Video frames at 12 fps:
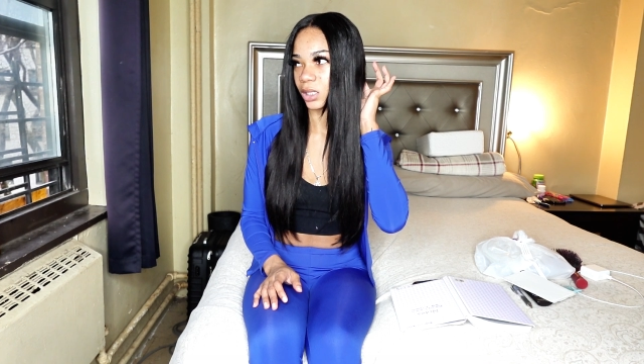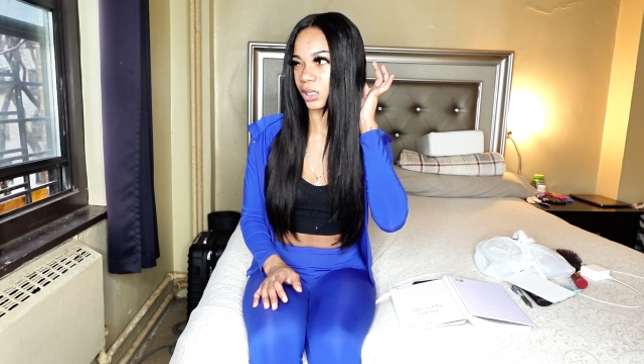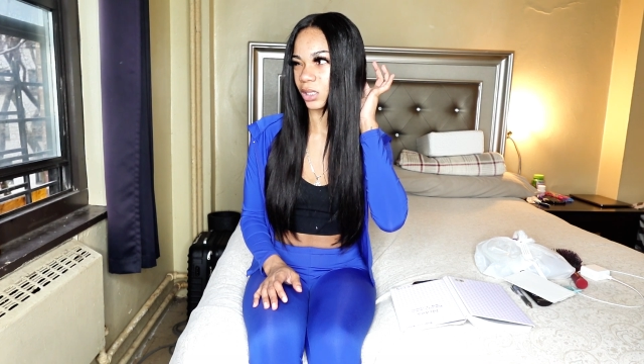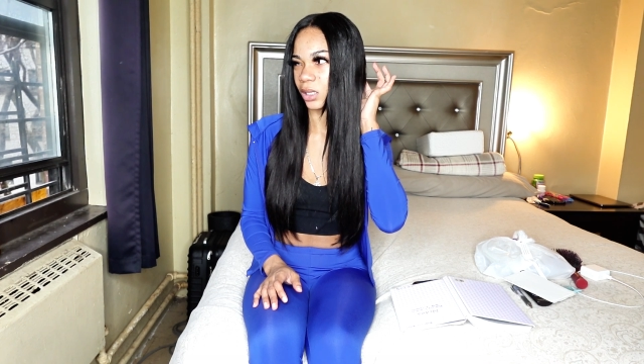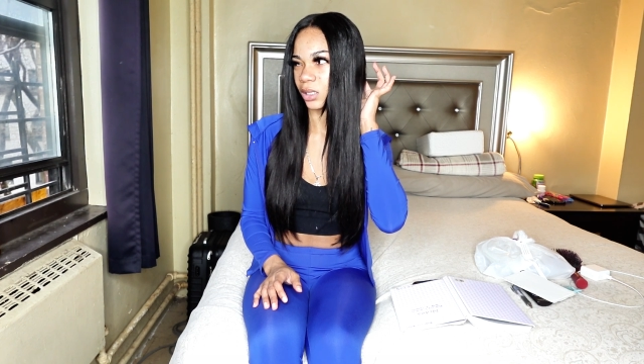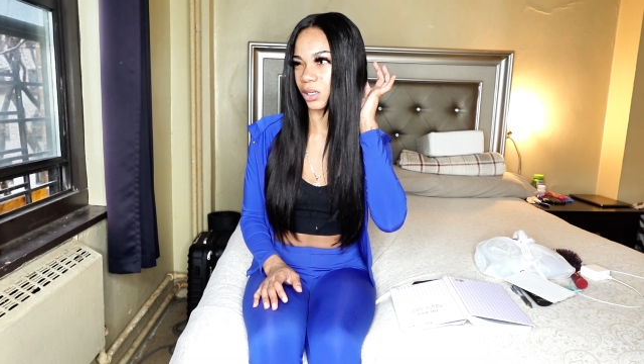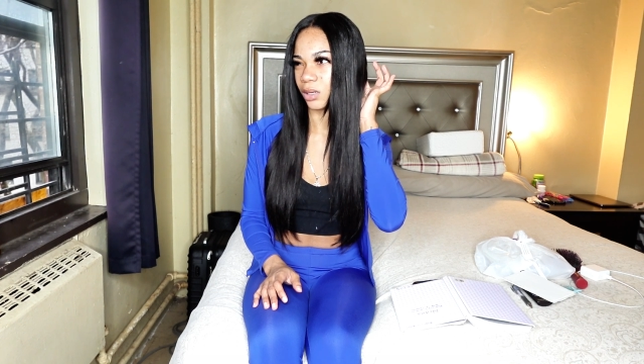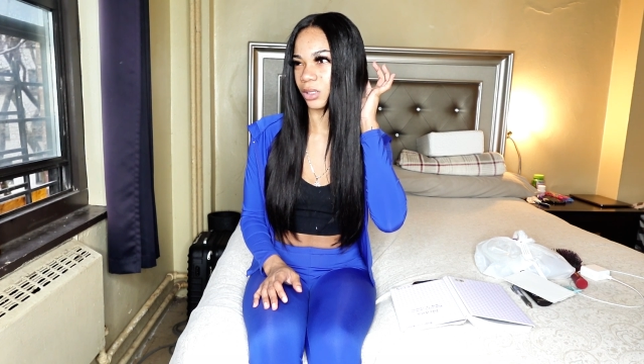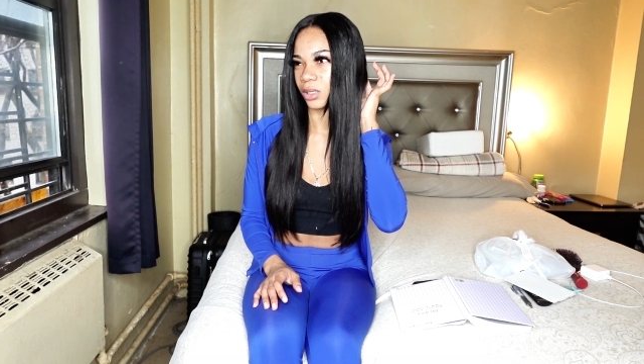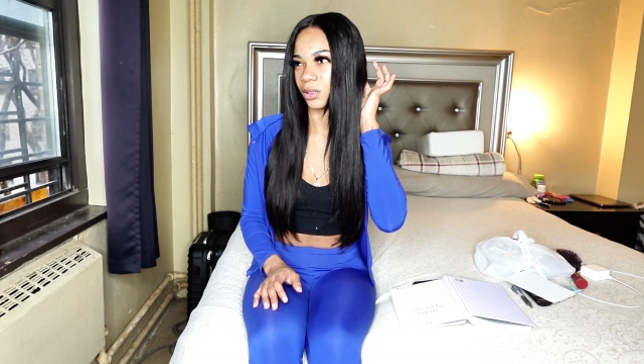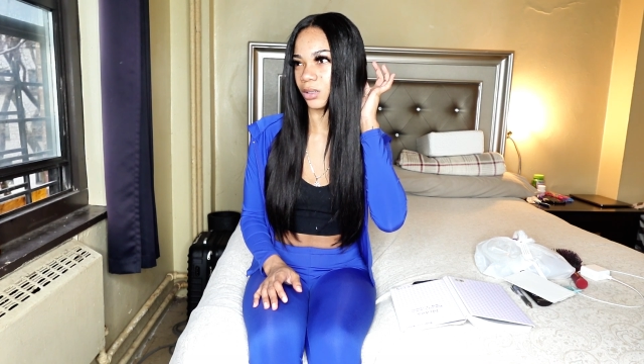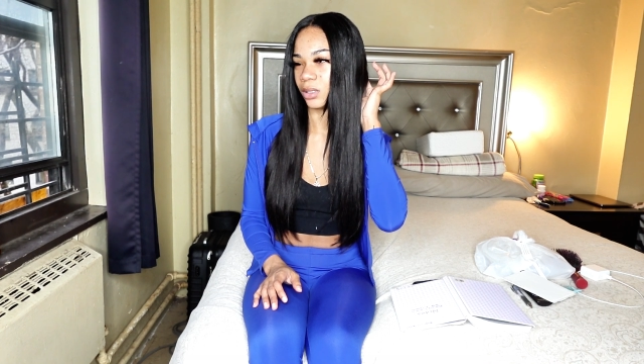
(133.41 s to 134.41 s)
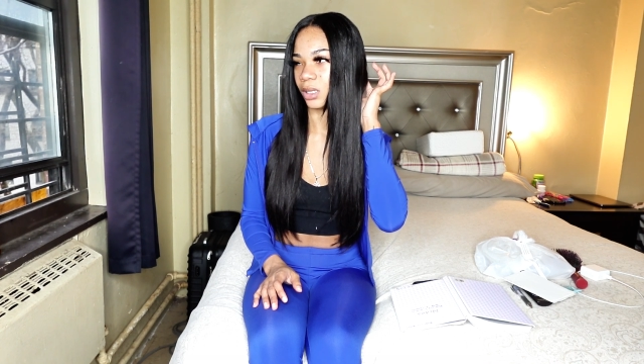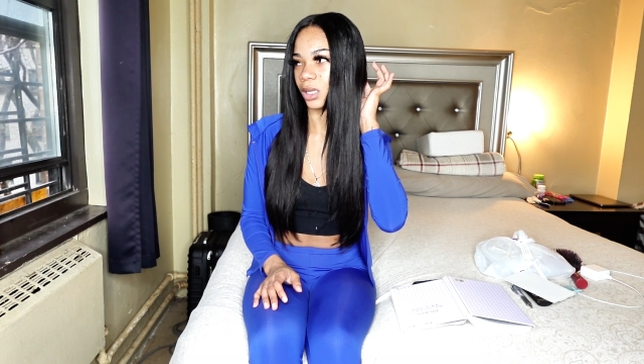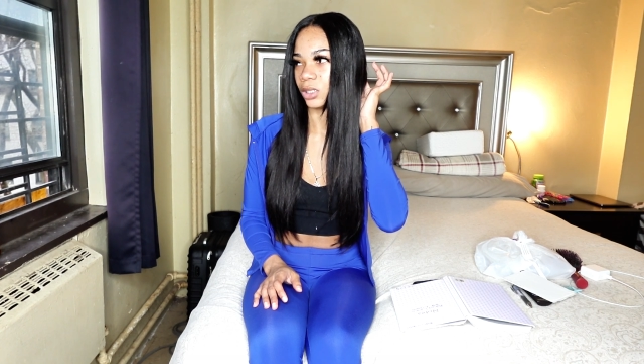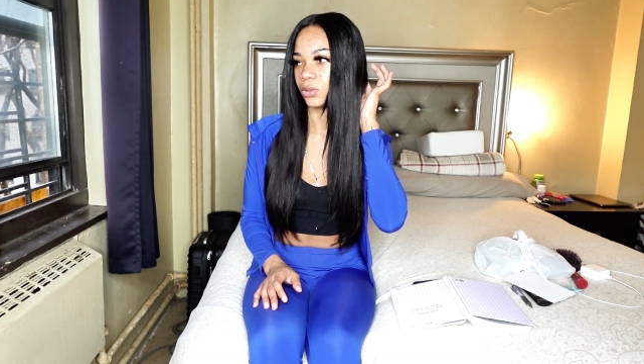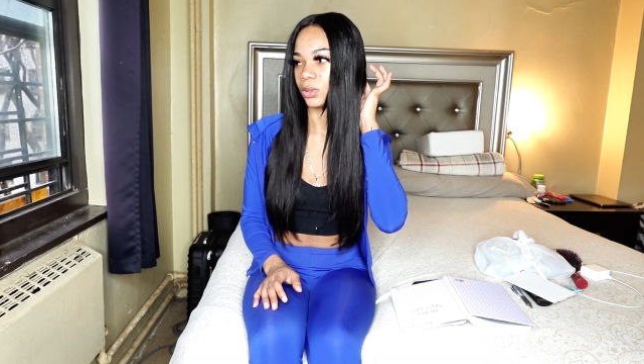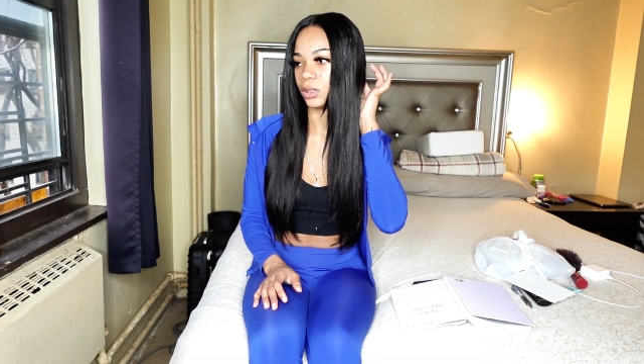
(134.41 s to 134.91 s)
cause yesterday was the day I
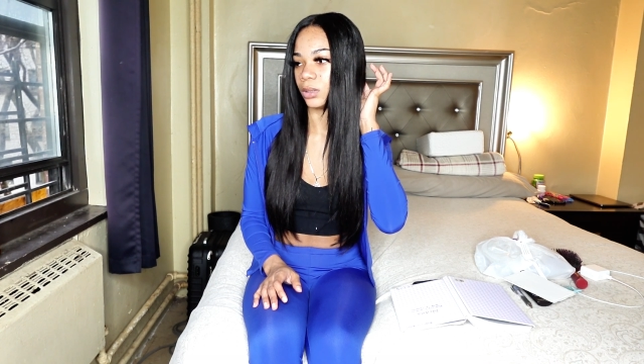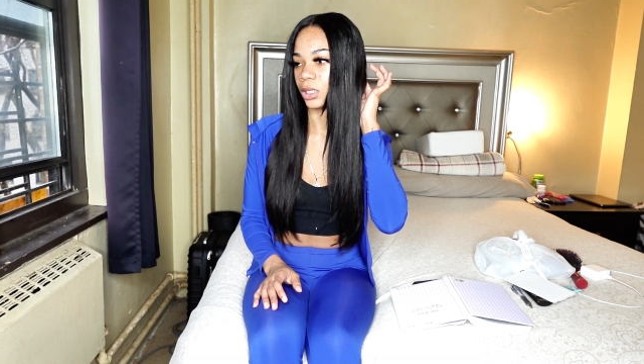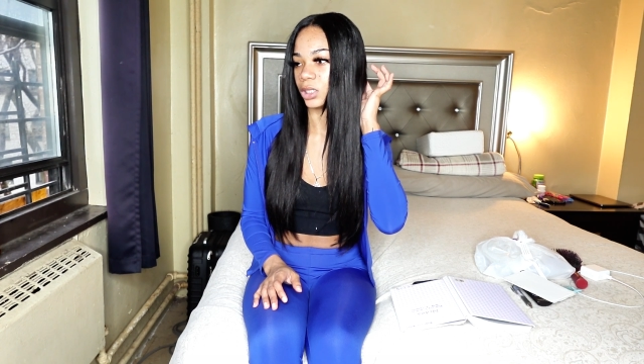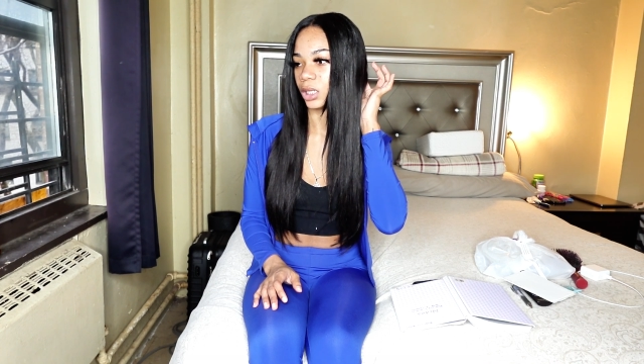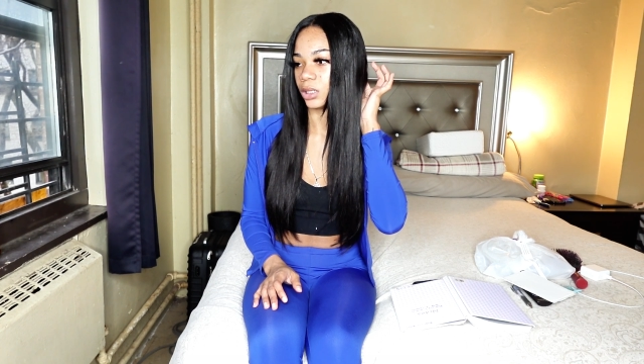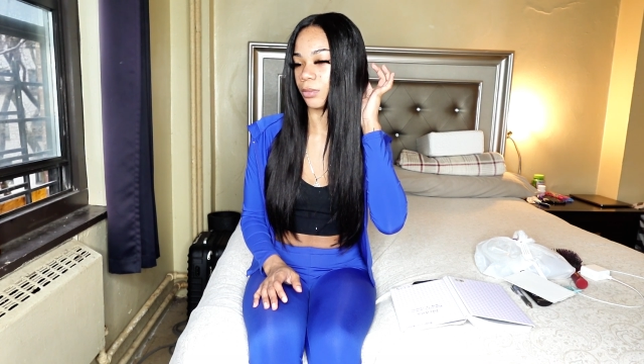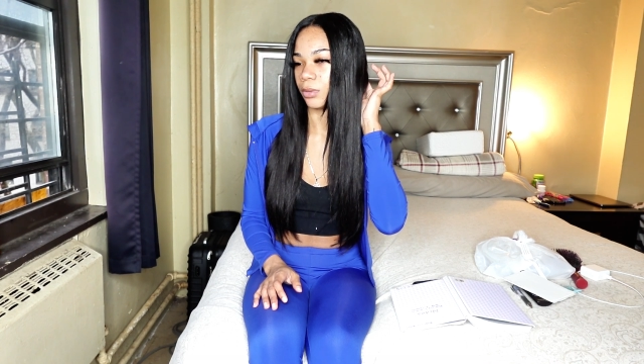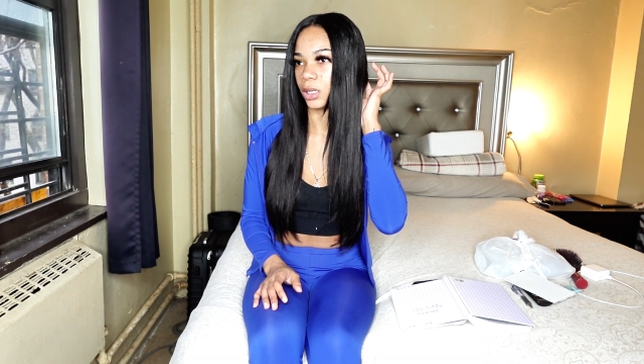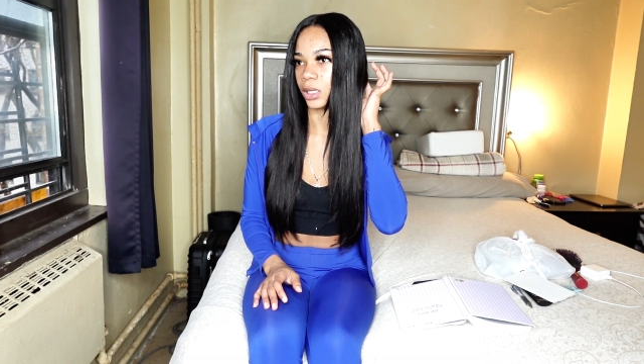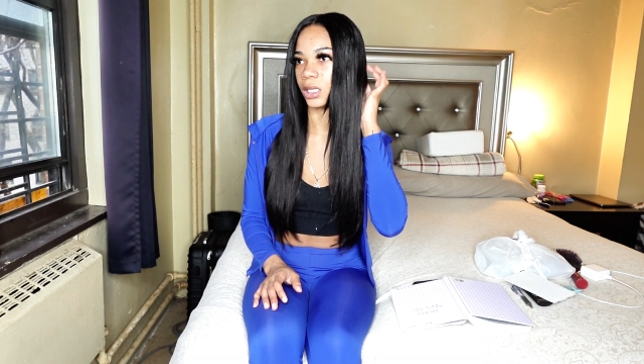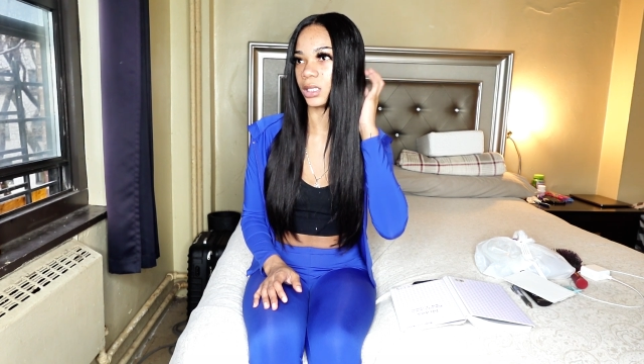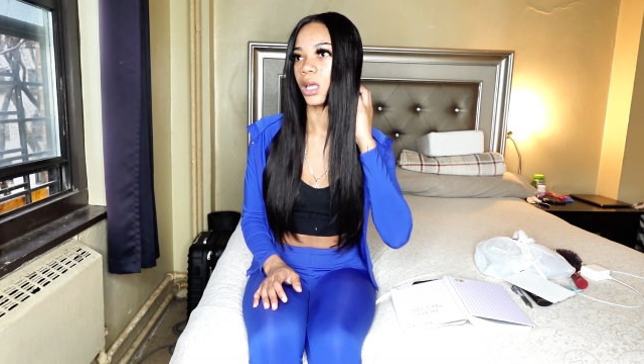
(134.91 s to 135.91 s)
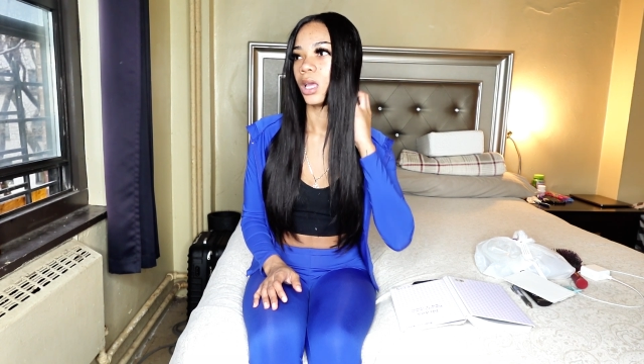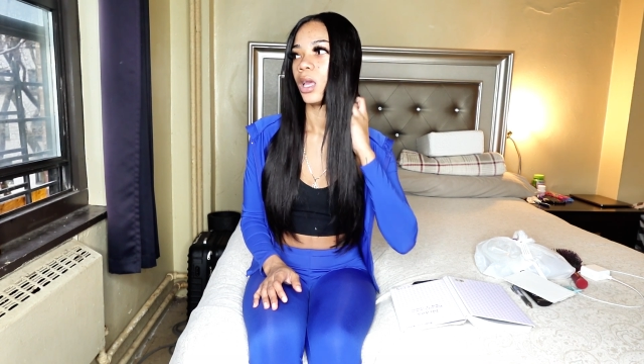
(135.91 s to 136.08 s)
shot the podcast.